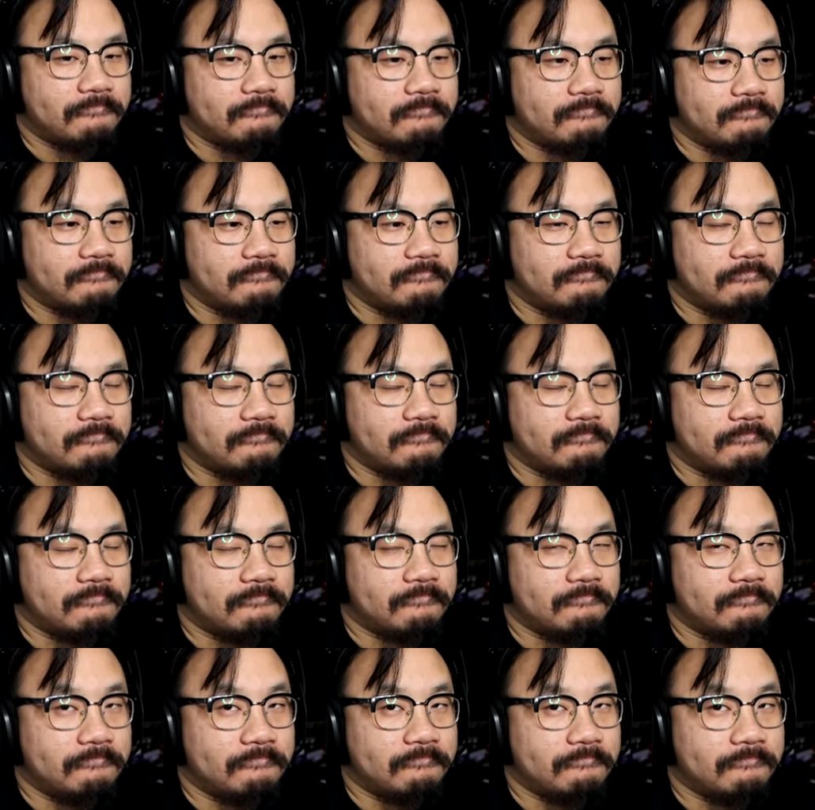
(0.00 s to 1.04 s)

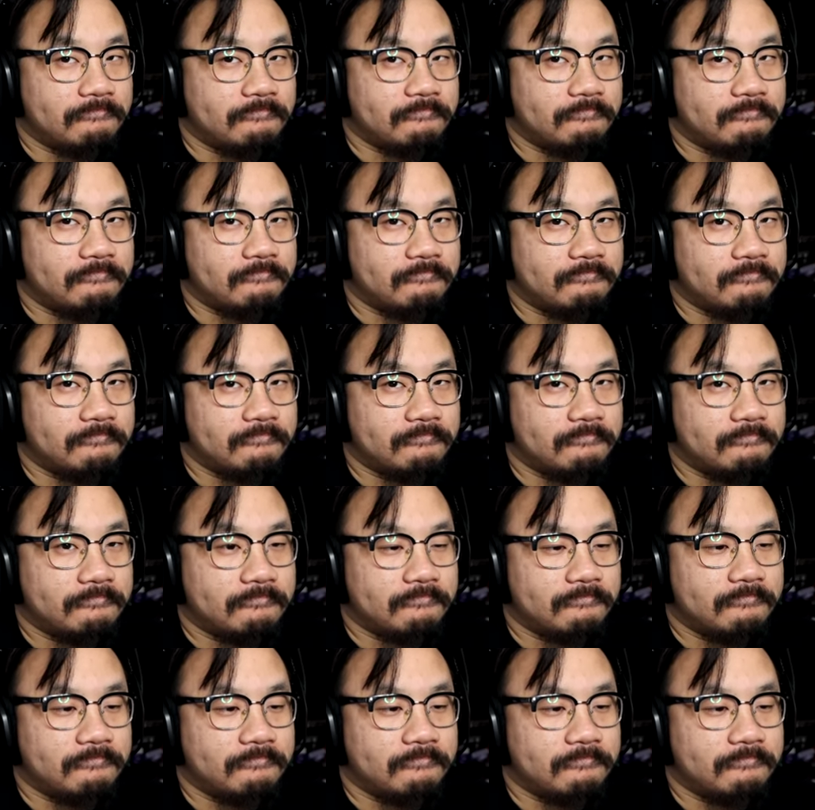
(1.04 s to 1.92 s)
[no speech]